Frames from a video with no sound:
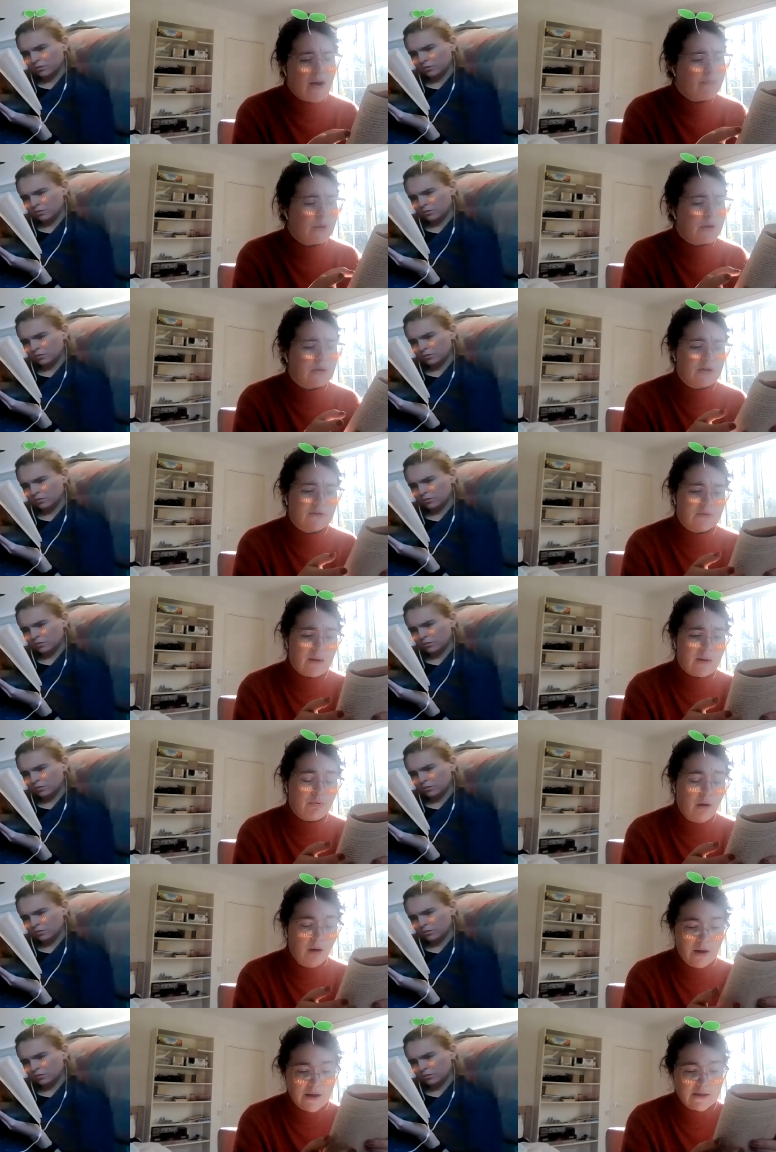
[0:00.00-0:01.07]
Speaker 1: remnants of their
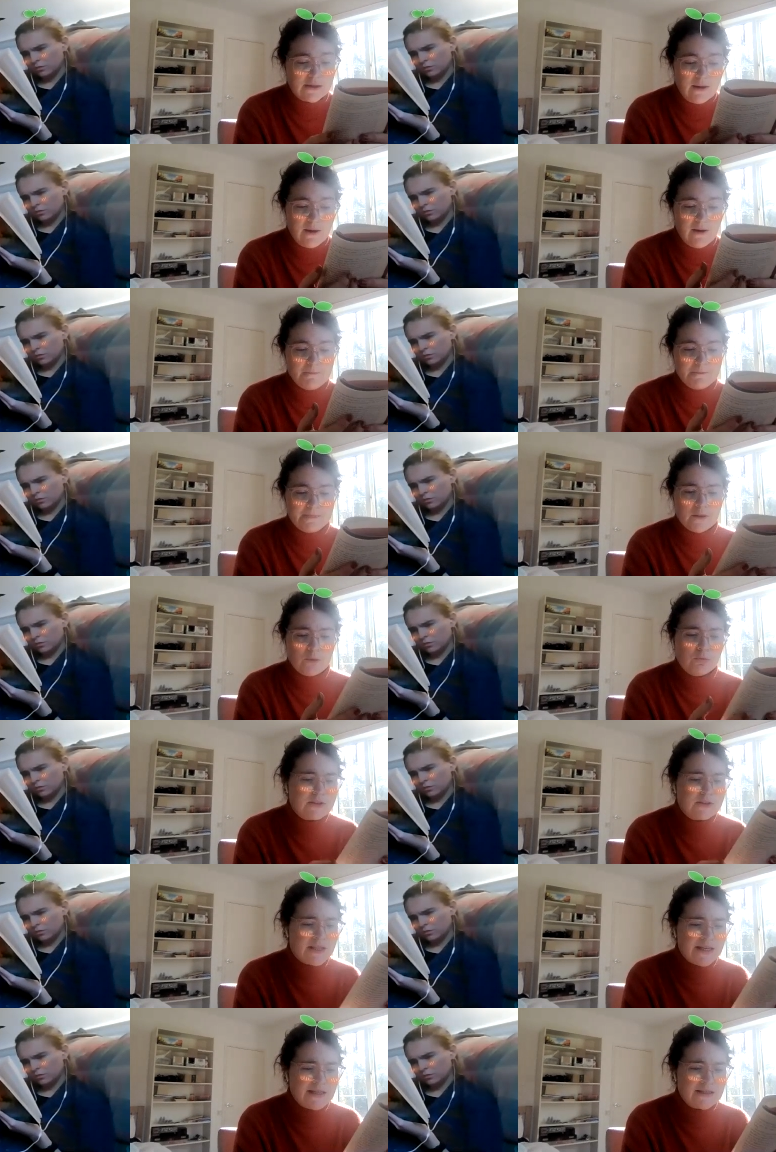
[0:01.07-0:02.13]
pride? Was
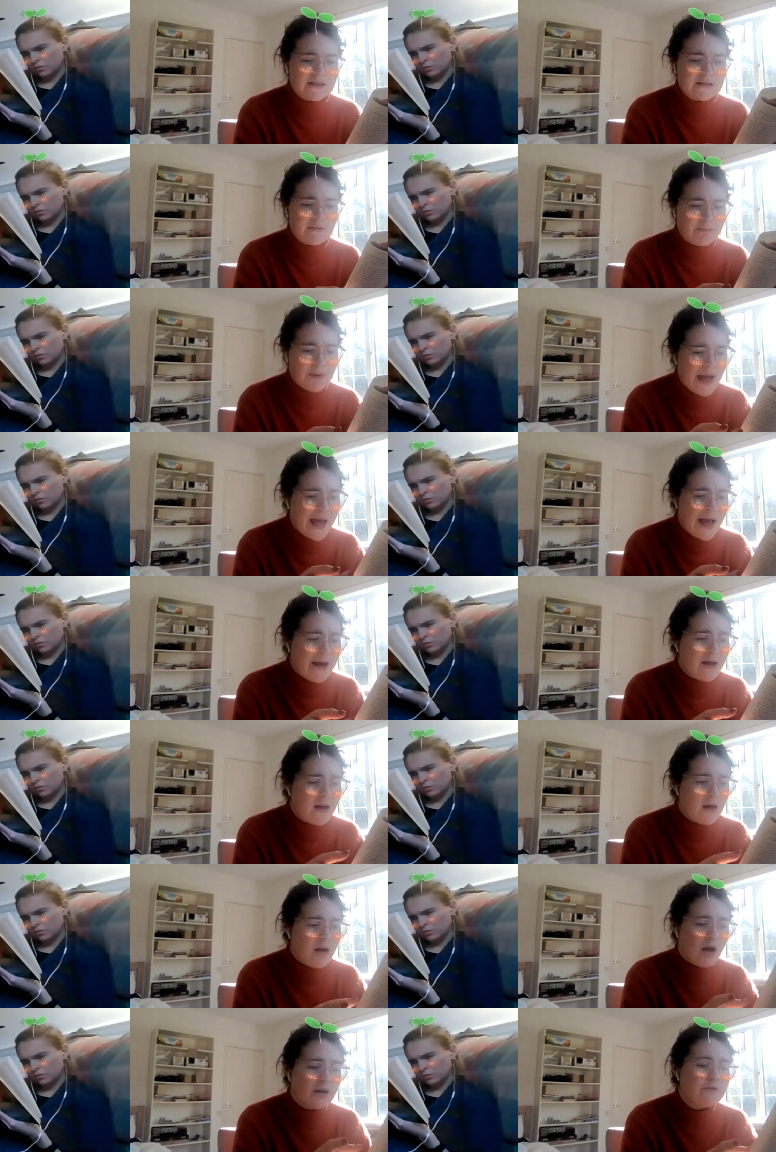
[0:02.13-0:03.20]
this the bare,
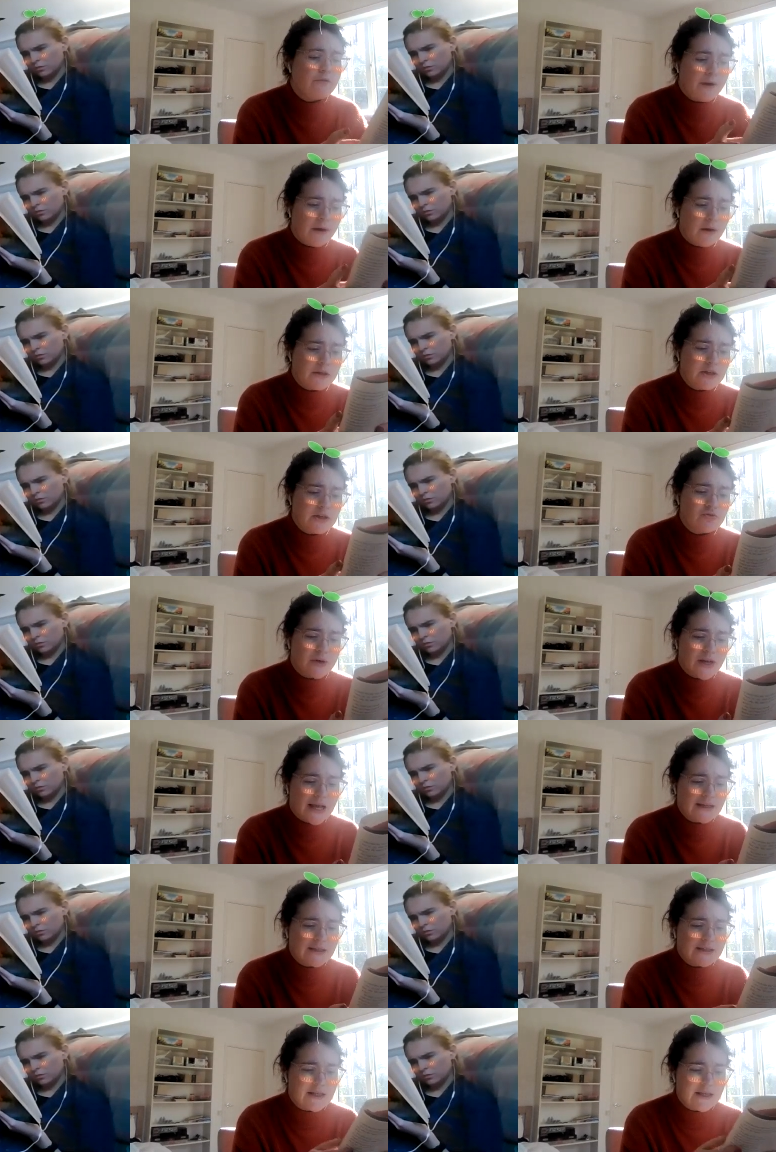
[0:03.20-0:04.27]
unvarnished
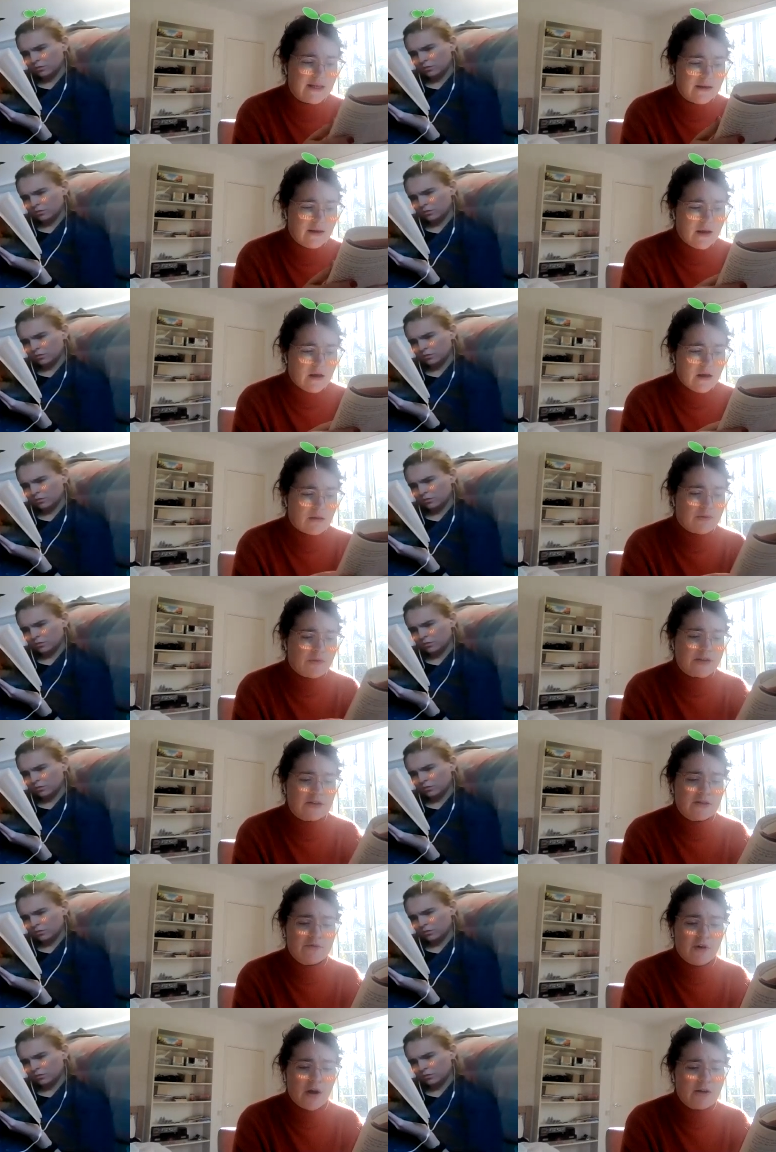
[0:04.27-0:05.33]
reality that their
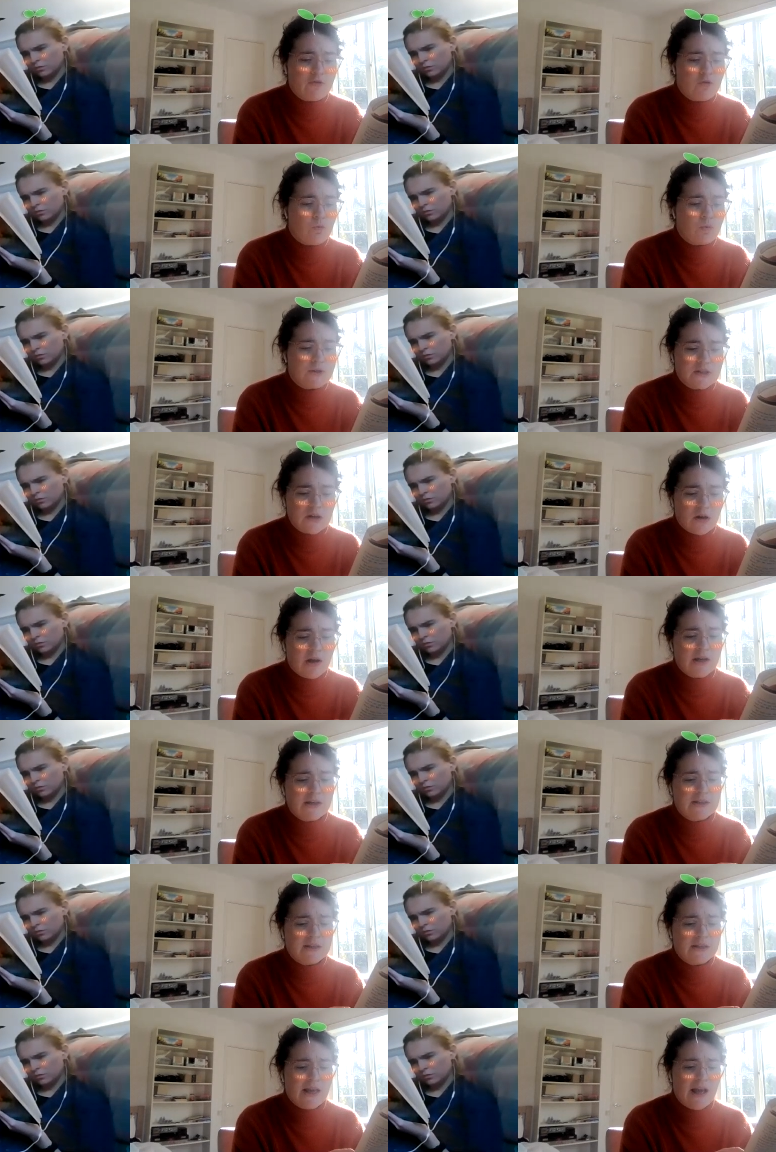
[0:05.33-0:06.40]
survival was tied
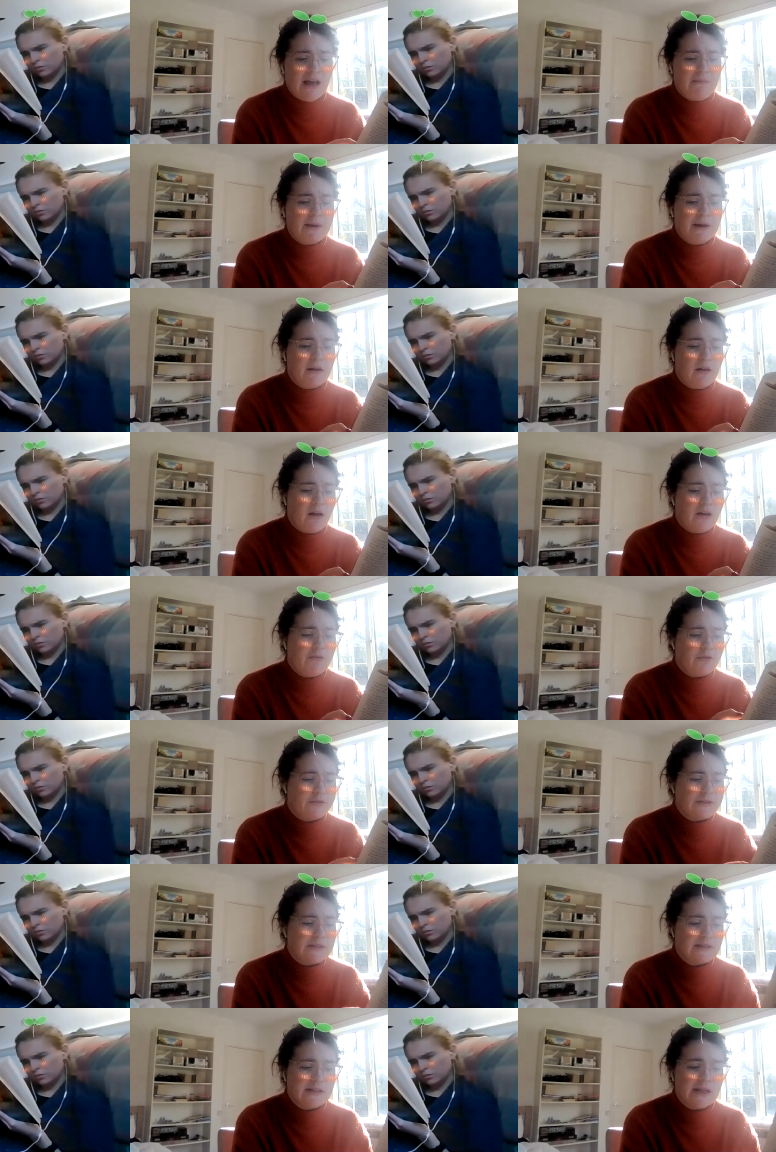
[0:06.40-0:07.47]
to the ebbing life of a
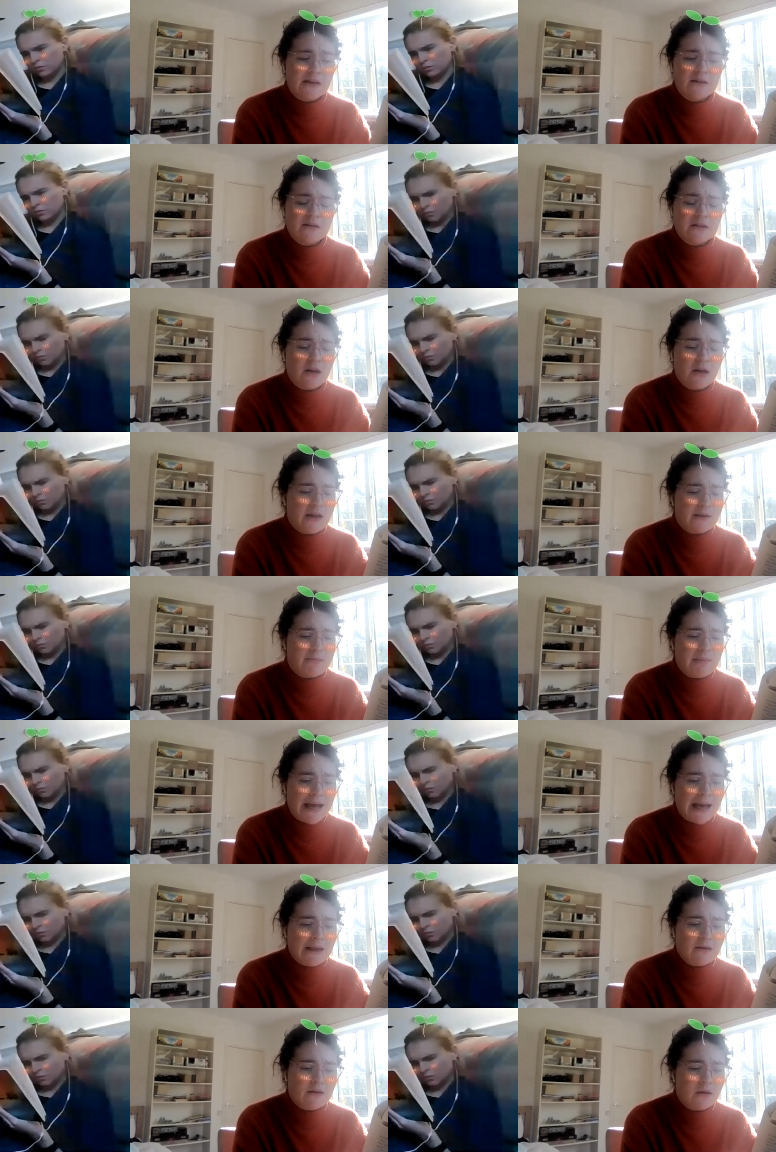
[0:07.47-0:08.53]
sick and dying
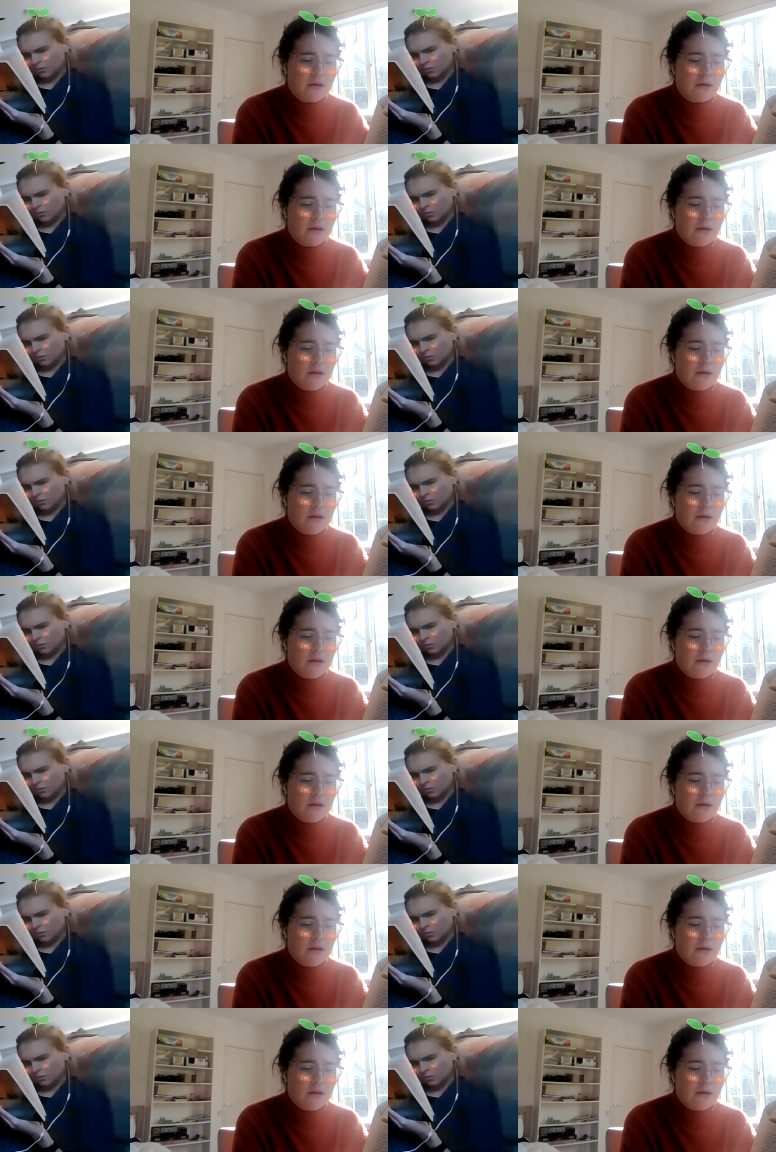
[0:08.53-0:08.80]
man?